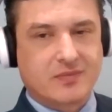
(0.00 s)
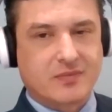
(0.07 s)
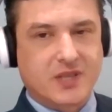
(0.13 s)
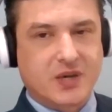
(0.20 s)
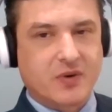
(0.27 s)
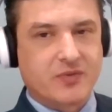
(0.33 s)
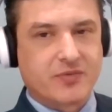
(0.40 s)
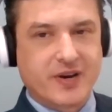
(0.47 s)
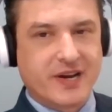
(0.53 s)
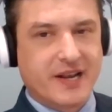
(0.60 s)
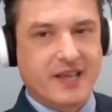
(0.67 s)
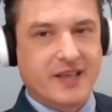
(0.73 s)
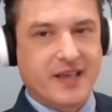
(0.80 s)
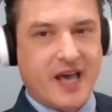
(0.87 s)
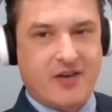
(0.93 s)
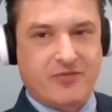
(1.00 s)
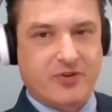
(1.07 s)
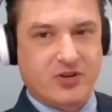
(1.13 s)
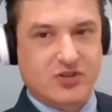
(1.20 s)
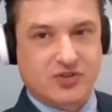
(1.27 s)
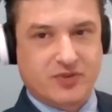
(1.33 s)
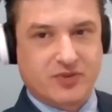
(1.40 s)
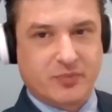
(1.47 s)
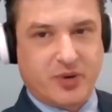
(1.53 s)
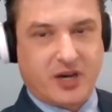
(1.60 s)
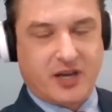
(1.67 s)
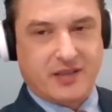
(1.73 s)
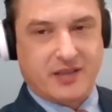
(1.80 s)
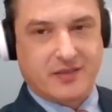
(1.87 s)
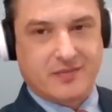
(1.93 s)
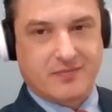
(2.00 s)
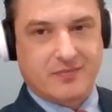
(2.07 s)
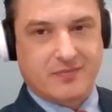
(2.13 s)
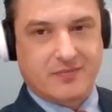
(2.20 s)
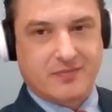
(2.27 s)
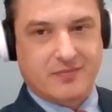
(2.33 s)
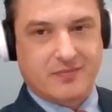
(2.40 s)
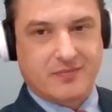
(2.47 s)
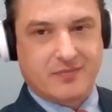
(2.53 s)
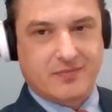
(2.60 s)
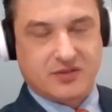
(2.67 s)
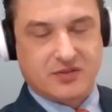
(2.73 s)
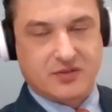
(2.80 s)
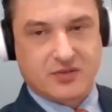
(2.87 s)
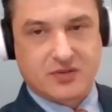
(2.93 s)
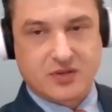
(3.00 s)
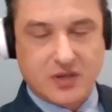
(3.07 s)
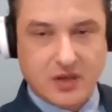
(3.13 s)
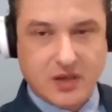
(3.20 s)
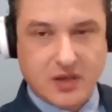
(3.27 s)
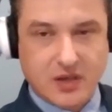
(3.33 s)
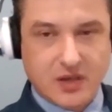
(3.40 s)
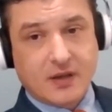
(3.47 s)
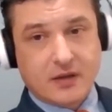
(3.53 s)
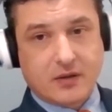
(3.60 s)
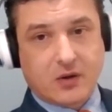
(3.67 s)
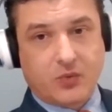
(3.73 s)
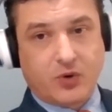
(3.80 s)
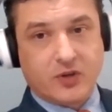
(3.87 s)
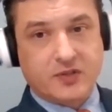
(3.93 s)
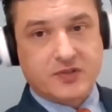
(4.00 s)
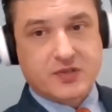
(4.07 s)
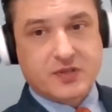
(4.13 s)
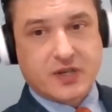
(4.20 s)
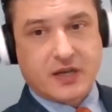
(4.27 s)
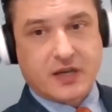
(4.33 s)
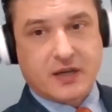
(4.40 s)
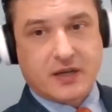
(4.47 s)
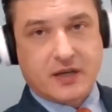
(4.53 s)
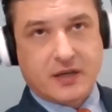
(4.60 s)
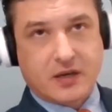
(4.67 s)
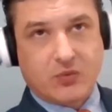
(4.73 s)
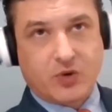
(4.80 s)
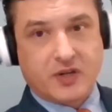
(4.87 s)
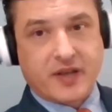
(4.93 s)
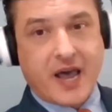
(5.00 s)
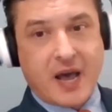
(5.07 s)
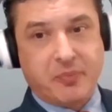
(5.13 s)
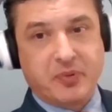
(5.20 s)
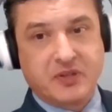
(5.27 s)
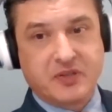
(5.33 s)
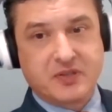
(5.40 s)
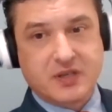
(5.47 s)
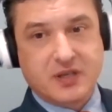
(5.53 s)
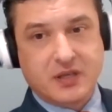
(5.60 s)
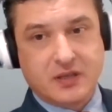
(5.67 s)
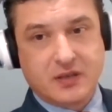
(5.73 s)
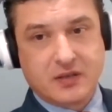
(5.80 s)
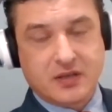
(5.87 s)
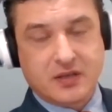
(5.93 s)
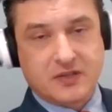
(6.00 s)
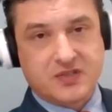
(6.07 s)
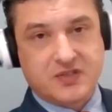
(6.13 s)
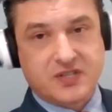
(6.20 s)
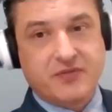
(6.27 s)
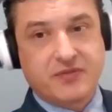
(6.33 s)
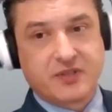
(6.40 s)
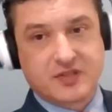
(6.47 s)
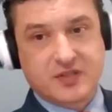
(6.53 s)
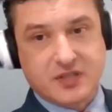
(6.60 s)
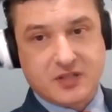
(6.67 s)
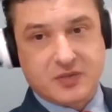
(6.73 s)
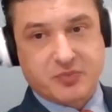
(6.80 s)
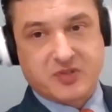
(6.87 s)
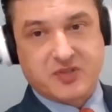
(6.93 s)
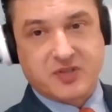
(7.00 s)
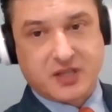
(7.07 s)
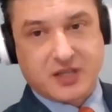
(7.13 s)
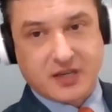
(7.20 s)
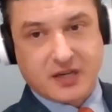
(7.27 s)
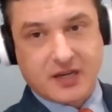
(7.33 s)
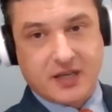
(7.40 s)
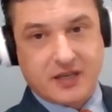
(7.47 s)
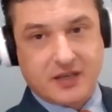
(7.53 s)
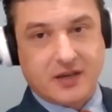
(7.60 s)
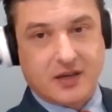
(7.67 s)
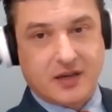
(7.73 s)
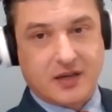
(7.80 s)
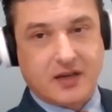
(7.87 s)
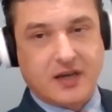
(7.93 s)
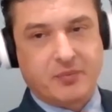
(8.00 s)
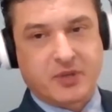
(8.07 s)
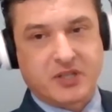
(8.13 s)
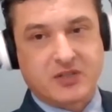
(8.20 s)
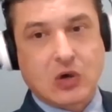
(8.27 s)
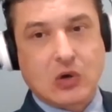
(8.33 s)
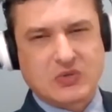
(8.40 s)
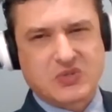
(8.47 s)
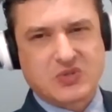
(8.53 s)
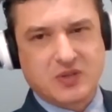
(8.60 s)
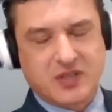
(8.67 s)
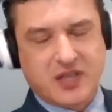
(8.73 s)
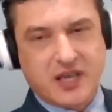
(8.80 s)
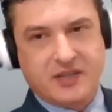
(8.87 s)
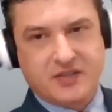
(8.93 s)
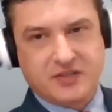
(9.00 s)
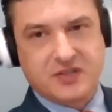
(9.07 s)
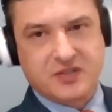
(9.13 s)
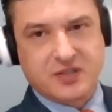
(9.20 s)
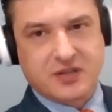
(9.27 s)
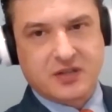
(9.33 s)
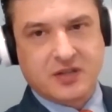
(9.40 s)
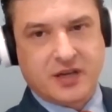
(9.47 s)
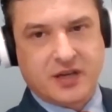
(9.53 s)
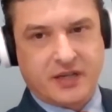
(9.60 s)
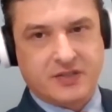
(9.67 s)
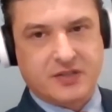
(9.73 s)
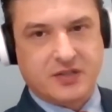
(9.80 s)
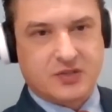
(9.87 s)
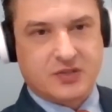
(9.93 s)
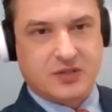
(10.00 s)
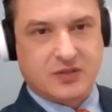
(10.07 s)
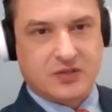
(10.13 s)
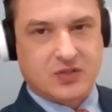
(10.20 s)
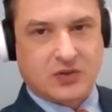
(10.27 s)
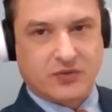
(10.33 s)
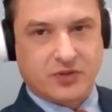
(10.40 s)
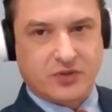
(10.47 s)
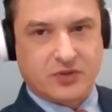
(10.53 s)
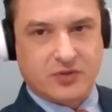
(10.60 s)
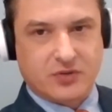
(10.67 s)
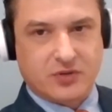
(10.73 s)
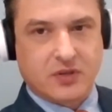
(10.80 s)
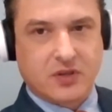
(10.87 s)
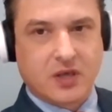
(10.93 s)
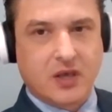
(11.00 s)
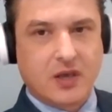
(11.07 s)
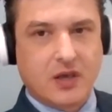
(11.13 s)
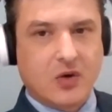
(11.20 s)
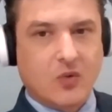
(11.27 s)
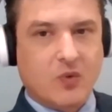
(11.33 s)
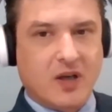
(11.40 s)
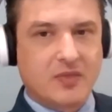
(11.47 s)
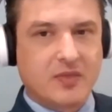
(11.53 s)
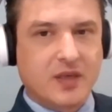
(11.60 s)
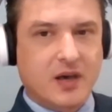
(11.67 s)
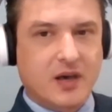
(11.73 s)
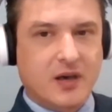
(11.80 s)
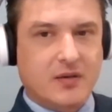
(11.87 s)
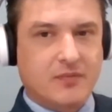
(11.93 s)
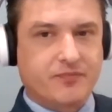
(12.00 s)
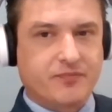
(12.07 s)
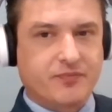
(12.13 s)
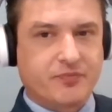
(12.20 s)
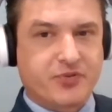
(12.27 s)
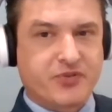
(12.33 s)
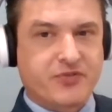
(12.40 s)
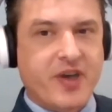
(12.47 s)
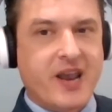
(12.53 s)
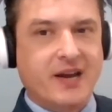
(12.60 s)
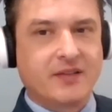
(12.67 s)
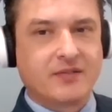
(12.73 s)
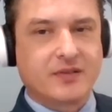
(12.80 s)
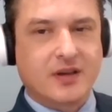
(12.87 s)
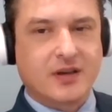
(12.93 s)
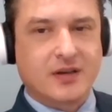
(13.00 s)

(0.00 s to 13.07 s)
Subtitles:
really average even by Soviet standards. What happened in the 70s particularly, but also in the 80s and in the 90s in the Soviet Union, one prevailing